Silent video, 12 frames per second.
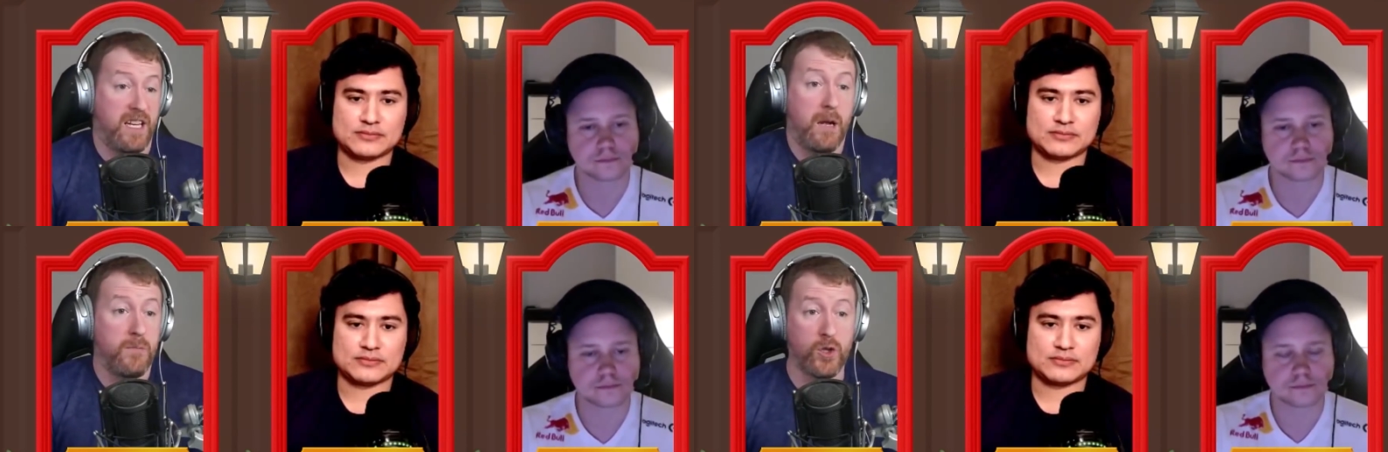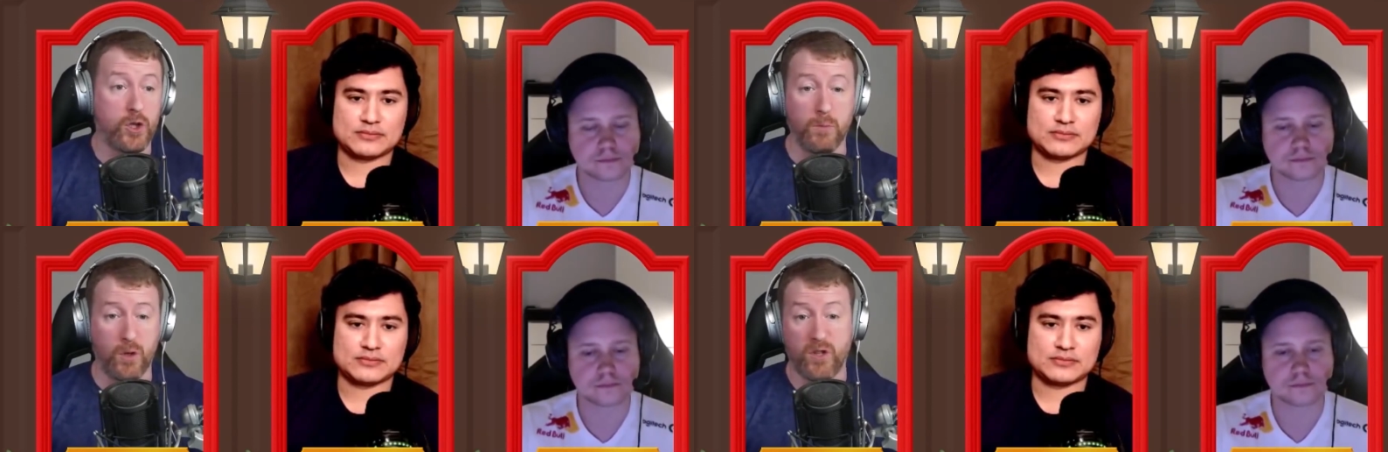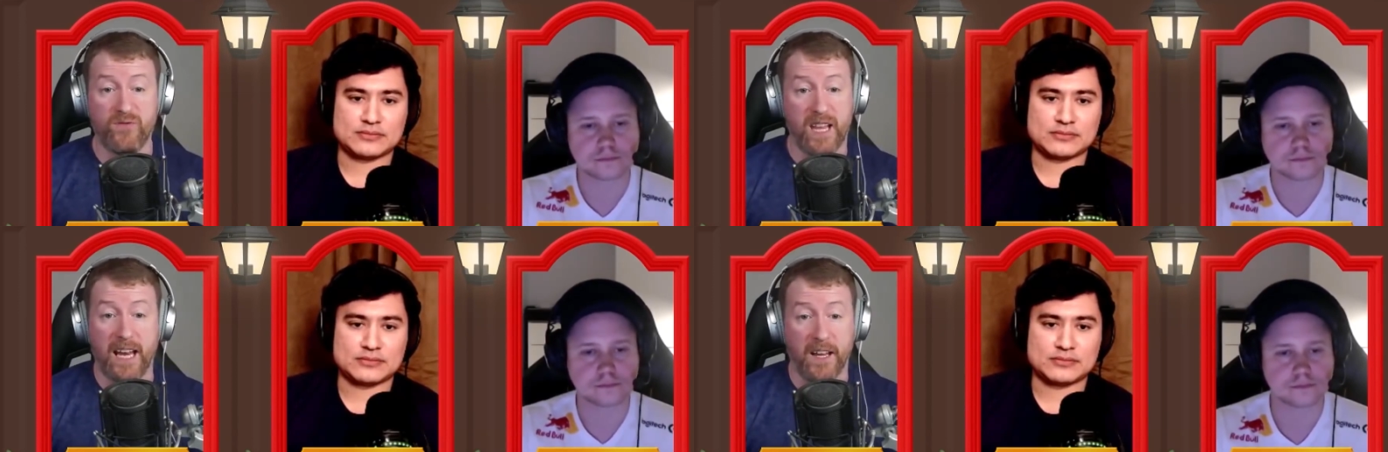Speaker 1: it's like uh, just a
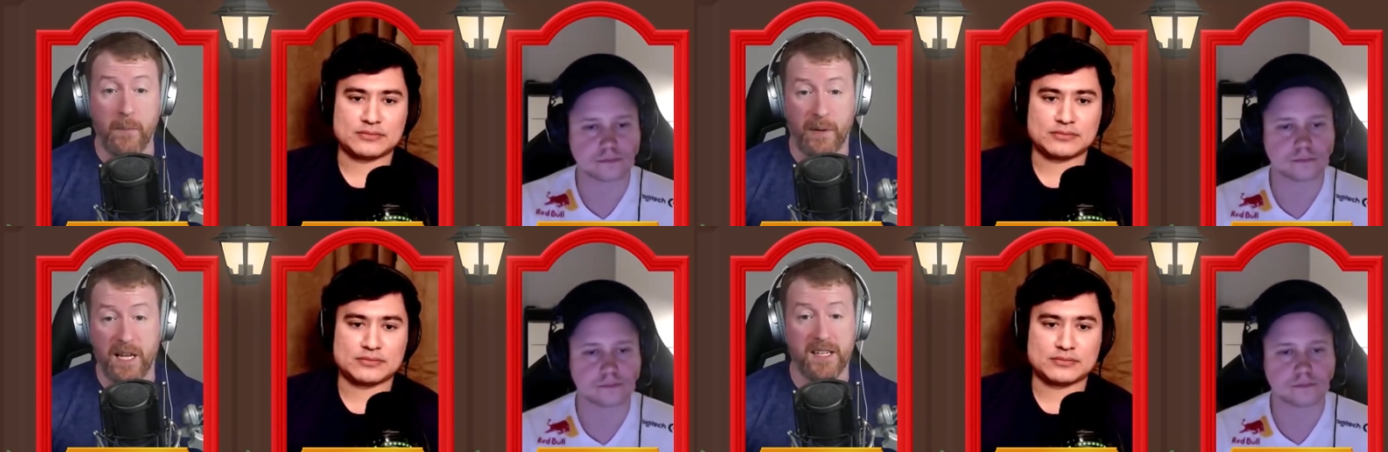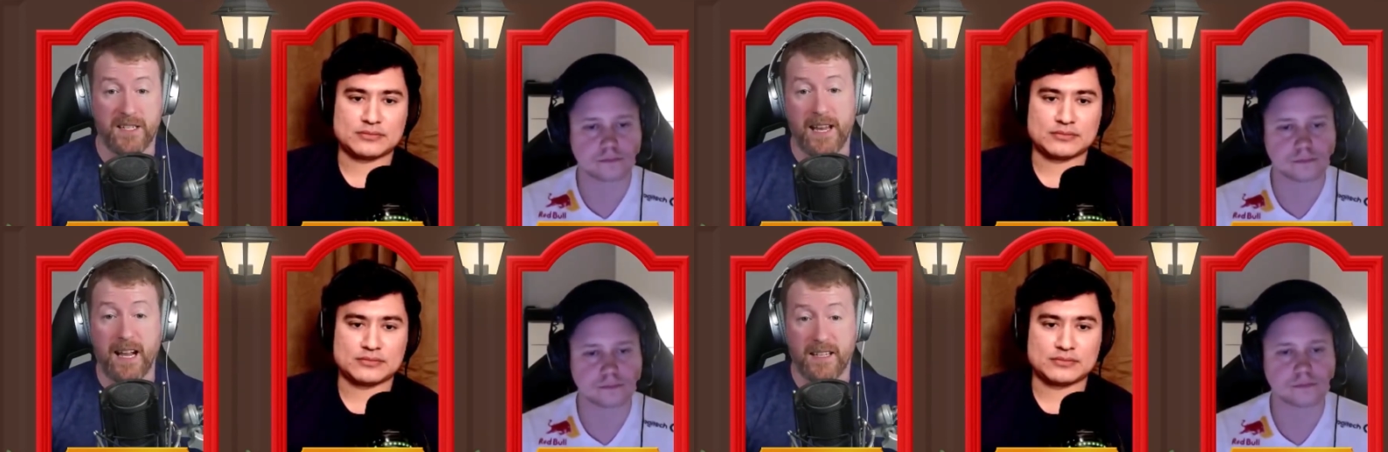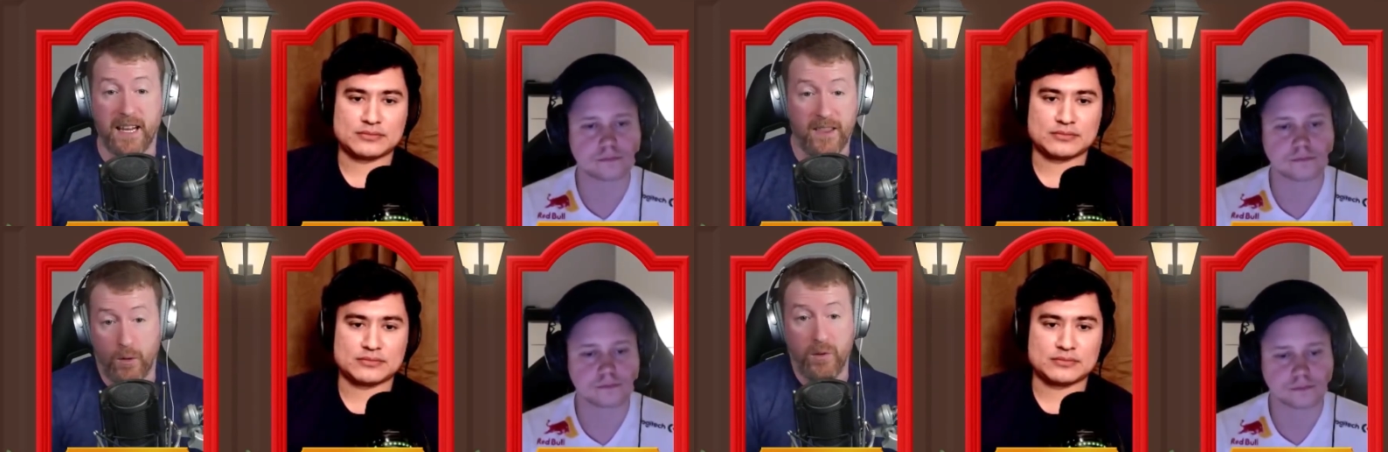bunch of talented players
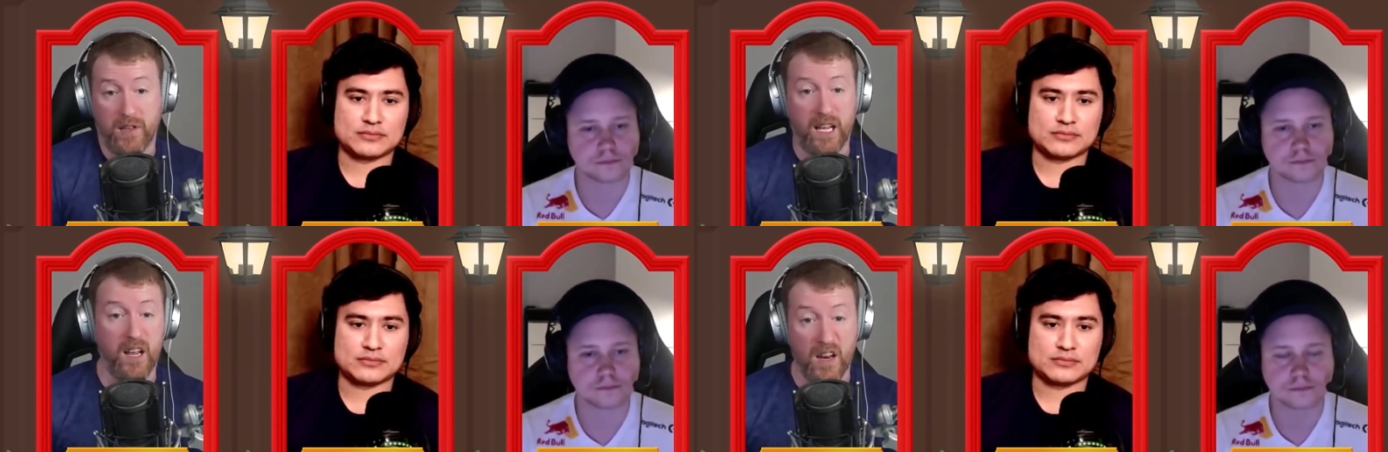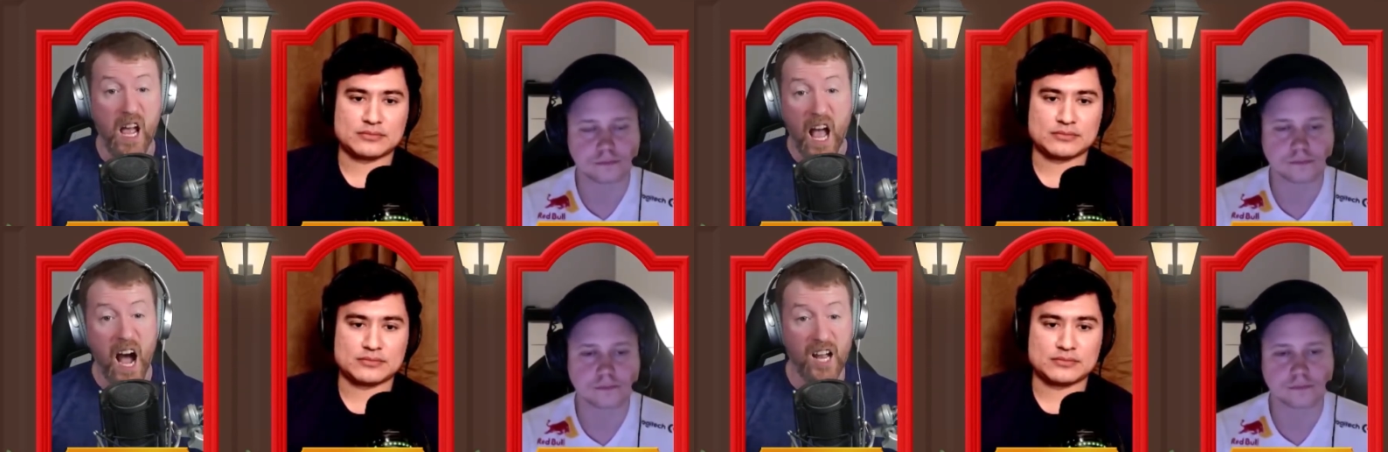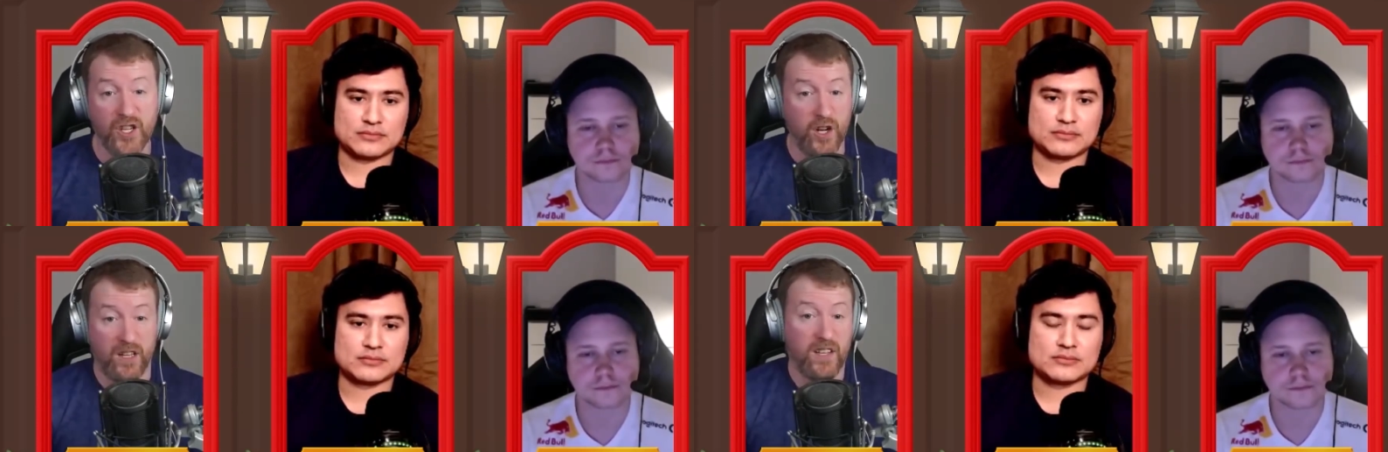stacked together with like an
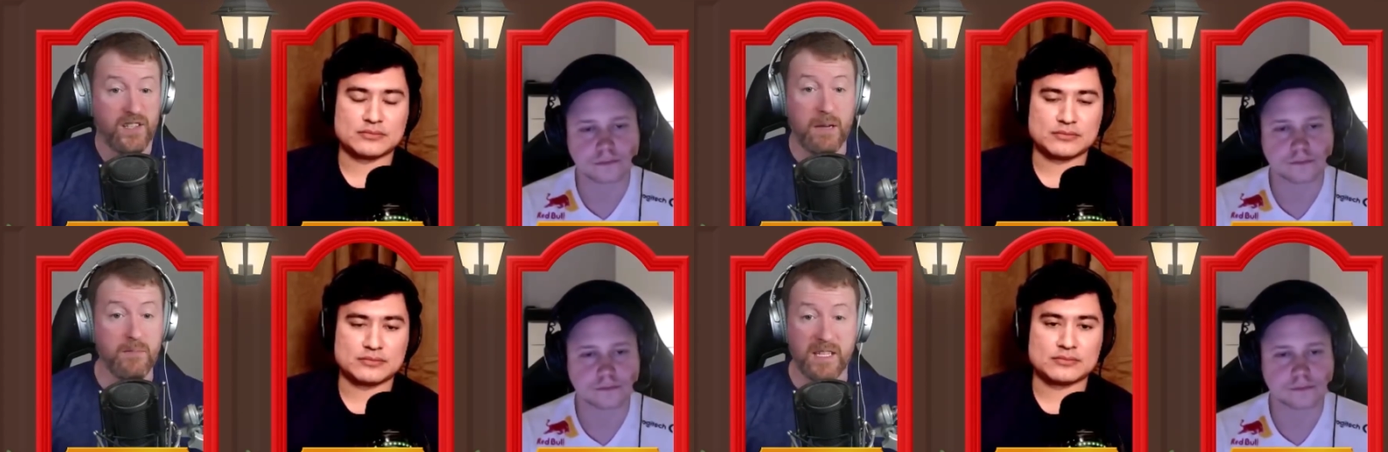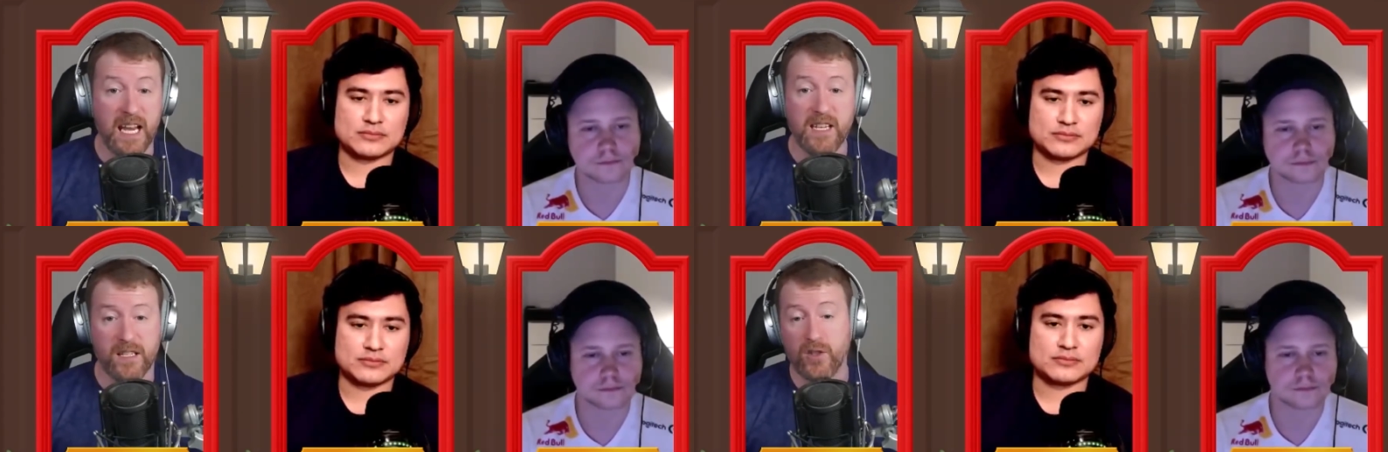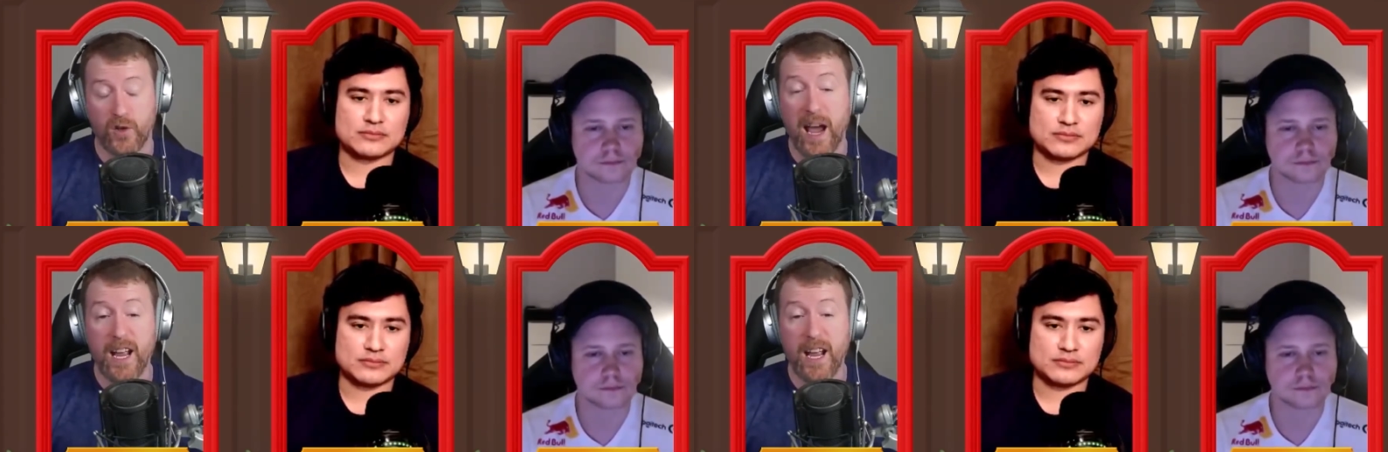IGL that seems decent.